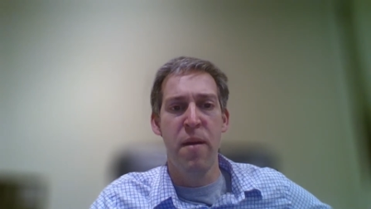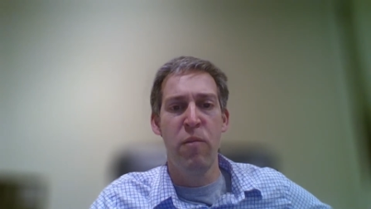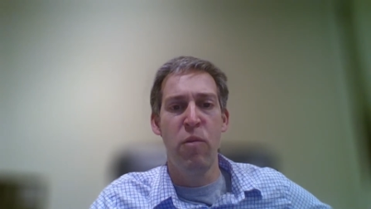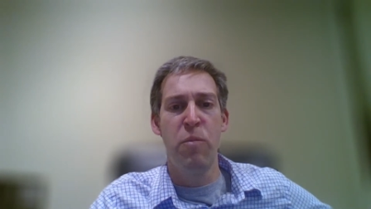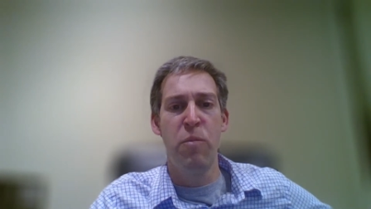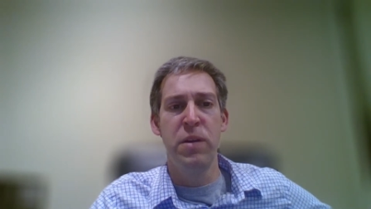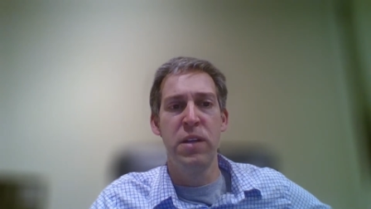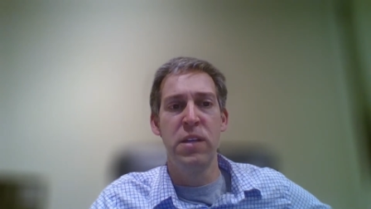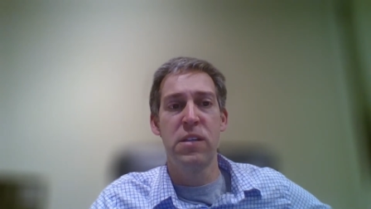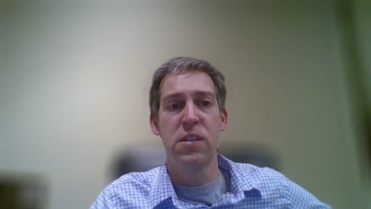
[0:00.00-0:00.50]

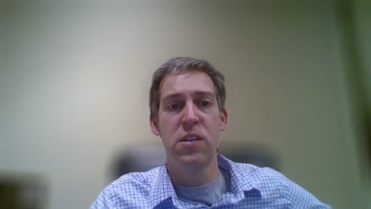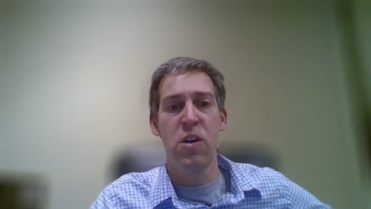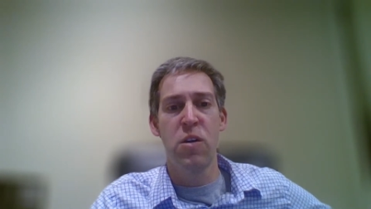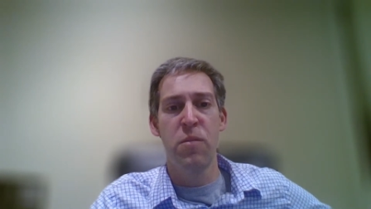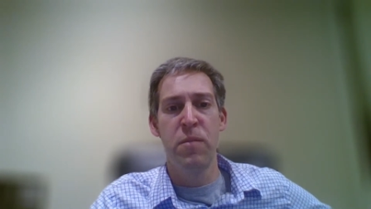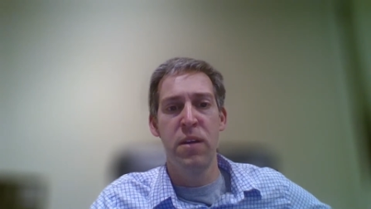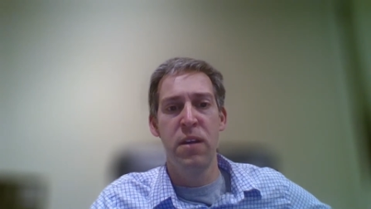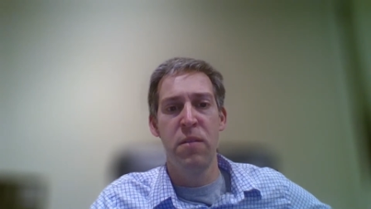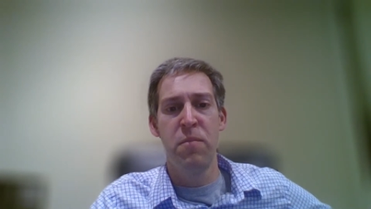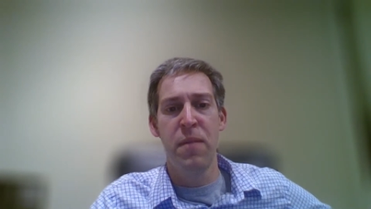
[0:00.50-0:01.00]
Wolpe's
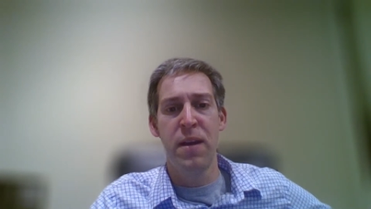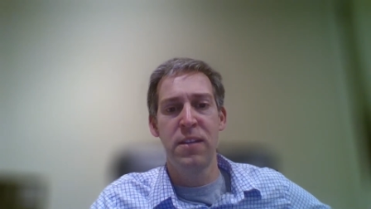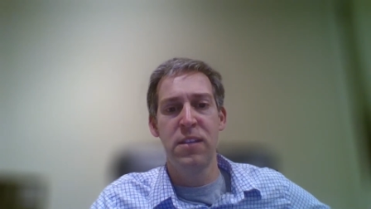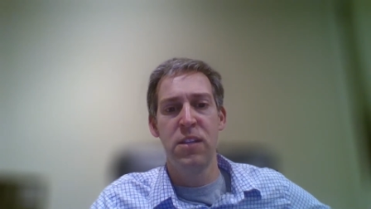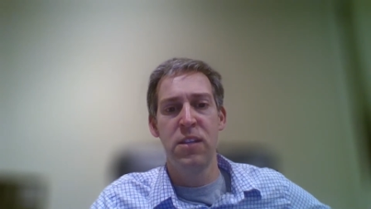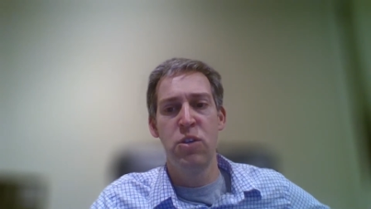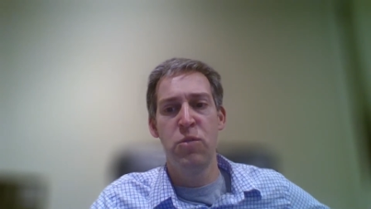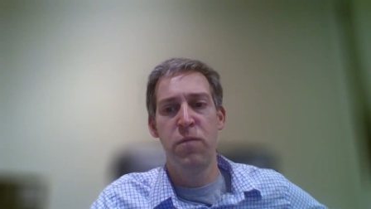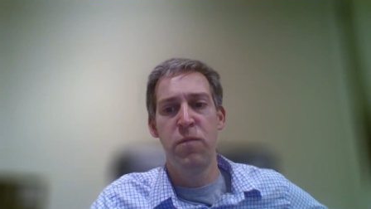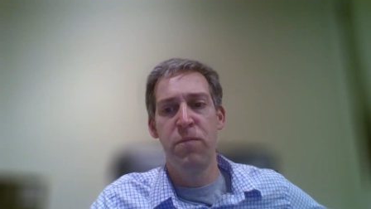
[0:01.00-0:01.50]
sermon
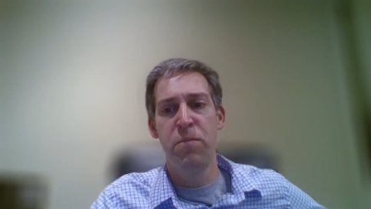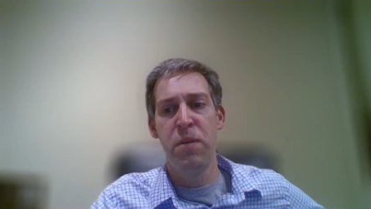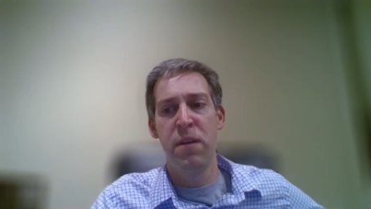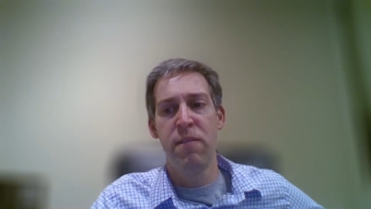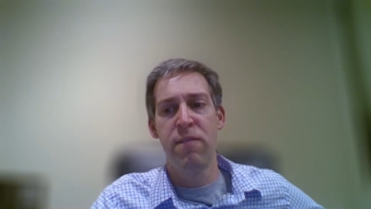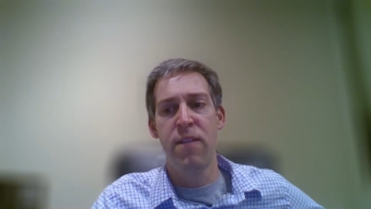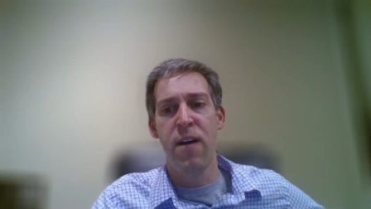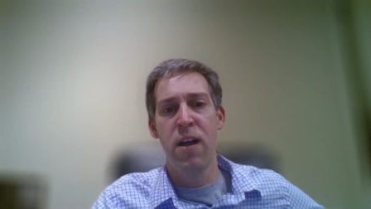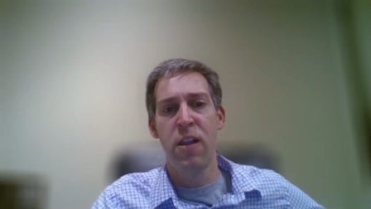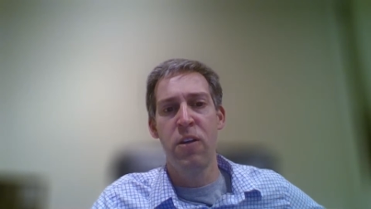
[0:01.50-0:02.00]
message
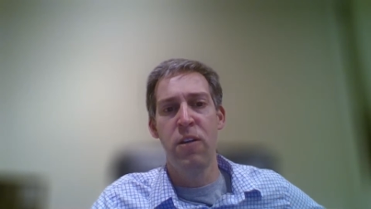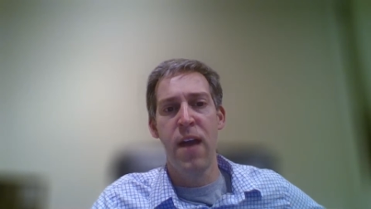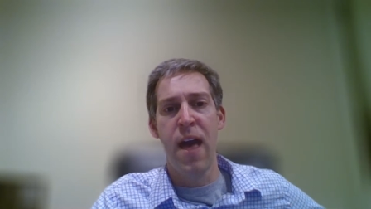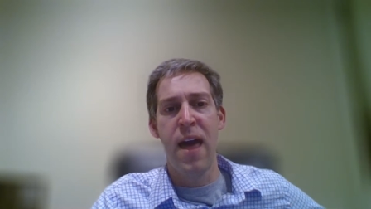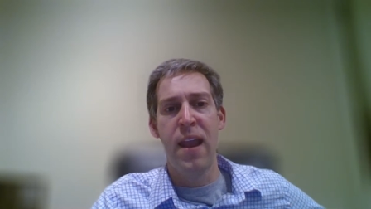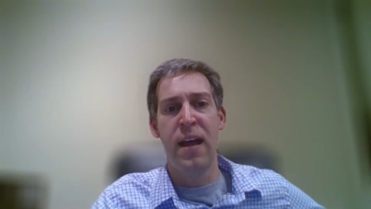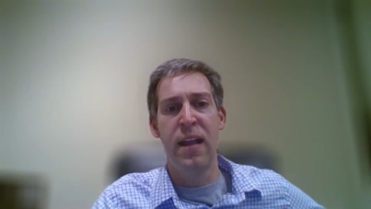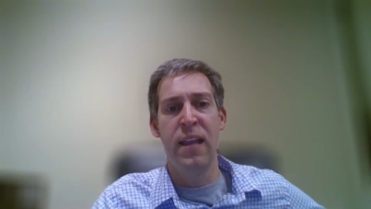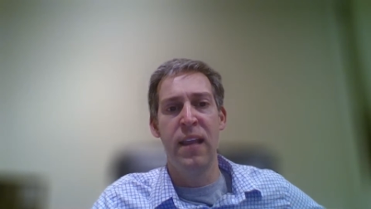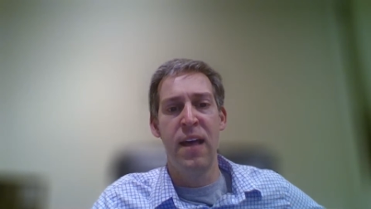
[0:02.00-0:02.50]
being followed
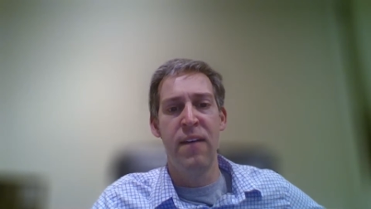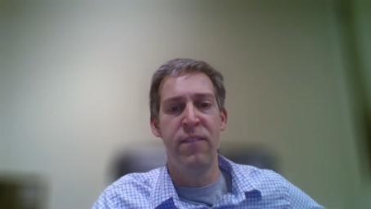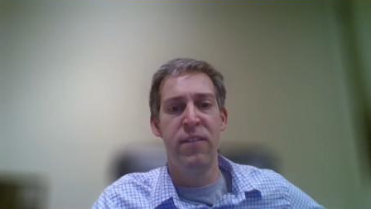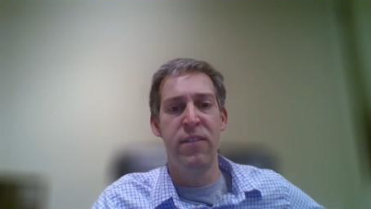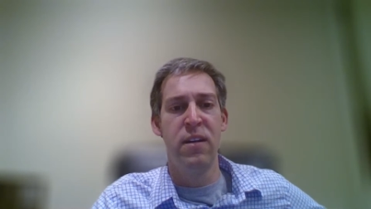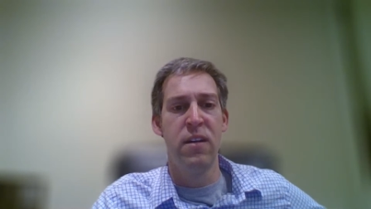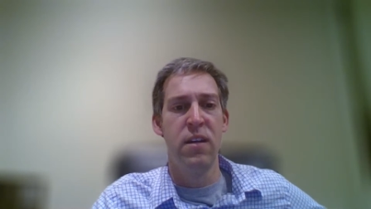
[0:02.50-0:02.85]
at 11,